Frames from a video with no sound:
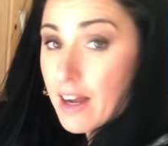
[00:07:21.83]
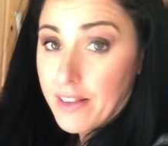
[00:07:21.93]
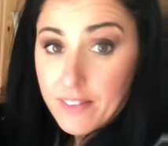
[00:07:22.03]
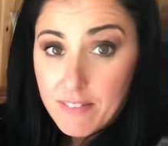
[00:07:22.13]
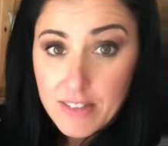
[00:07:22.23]
I
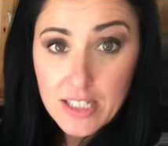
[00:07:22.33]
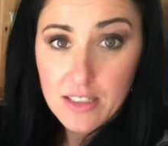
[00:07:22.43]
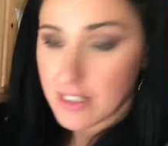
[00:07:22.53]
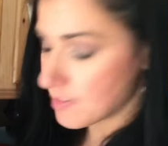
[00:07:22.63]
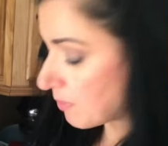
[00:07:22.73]
love it
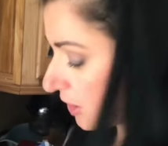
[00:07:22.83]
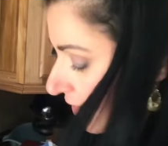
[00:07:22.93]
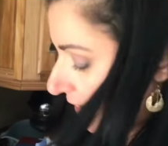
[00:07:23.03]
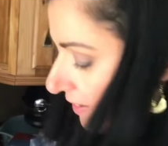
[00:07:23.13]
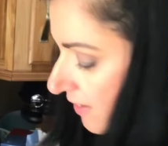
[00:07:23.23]
as much as
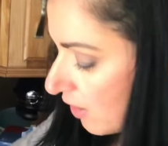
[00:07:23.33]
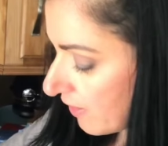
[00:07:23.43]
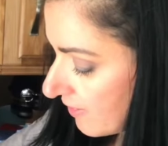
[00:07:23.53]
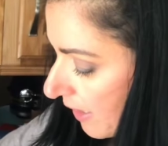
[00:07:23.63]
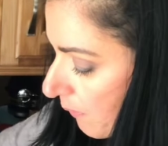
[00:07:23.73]
I did on
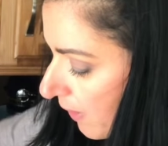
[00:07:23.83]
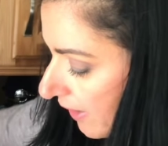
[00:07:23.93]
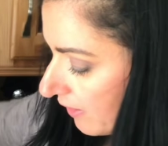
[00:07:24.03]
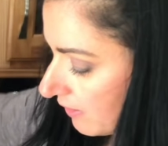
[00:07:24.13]
day one.